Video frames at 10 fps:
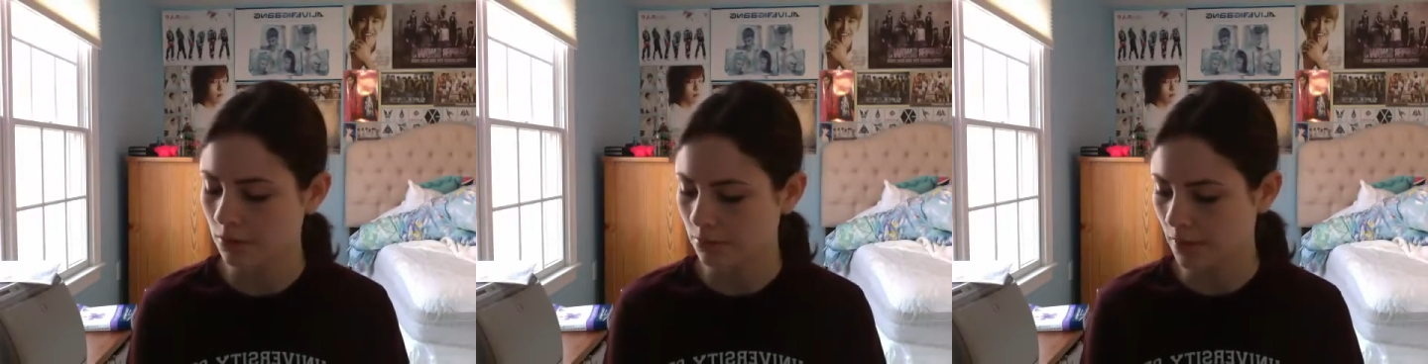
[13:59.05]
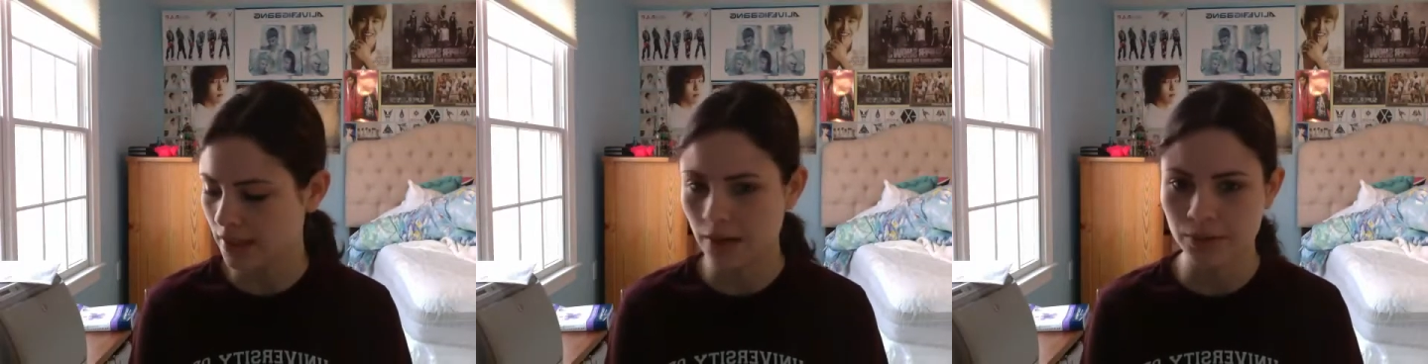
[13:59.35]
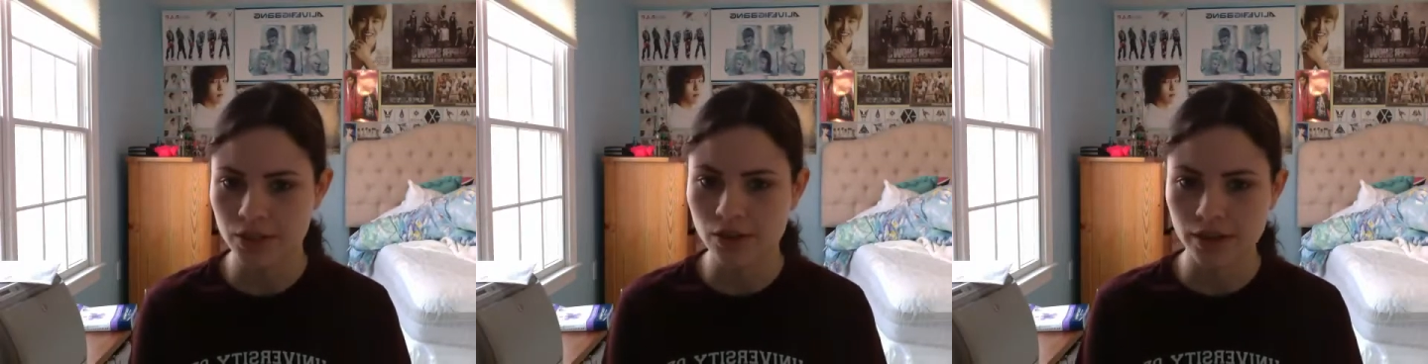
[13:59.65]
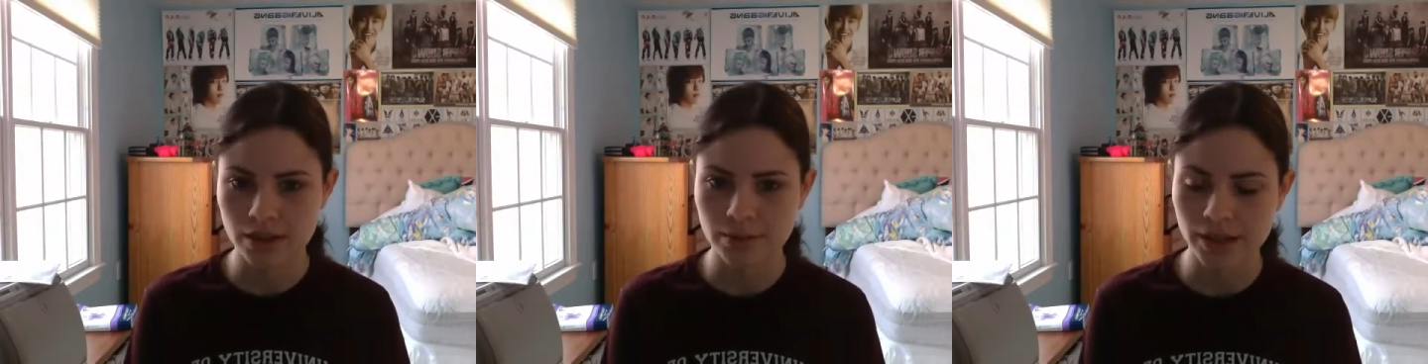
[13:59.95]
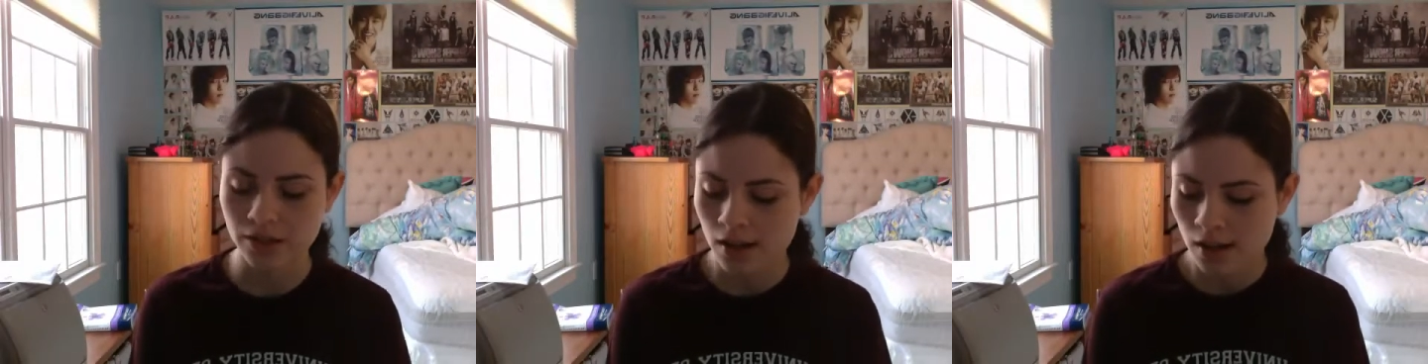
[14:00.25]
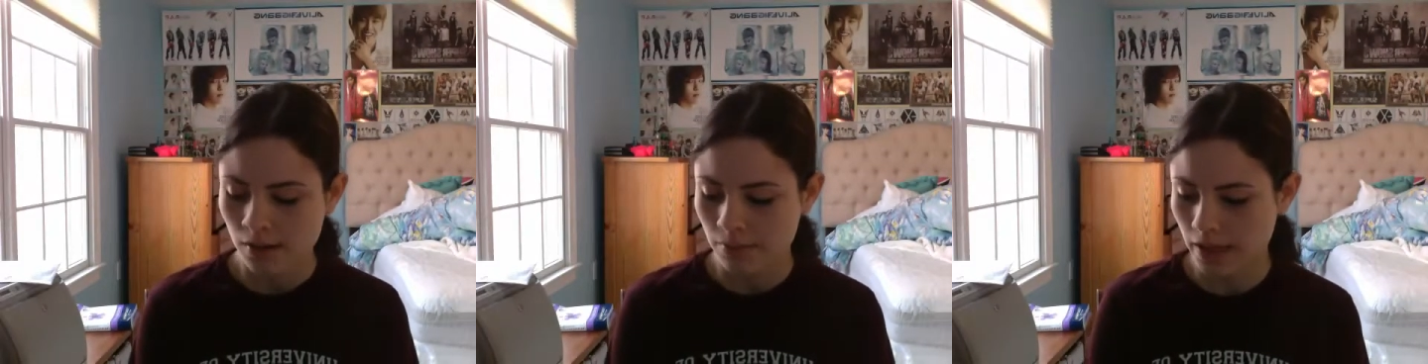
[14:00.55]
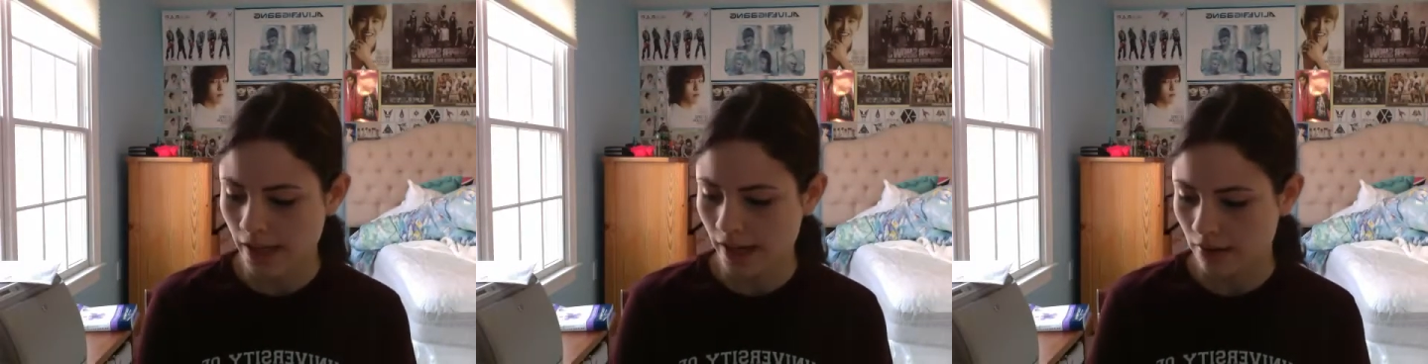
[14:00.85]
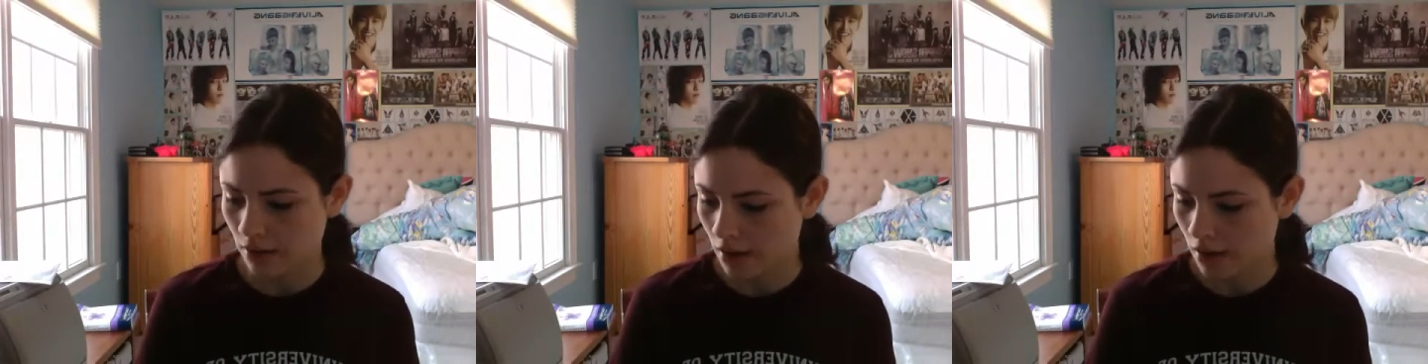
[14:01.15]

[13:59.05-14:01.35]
My dad went to go get the mail. But yeah.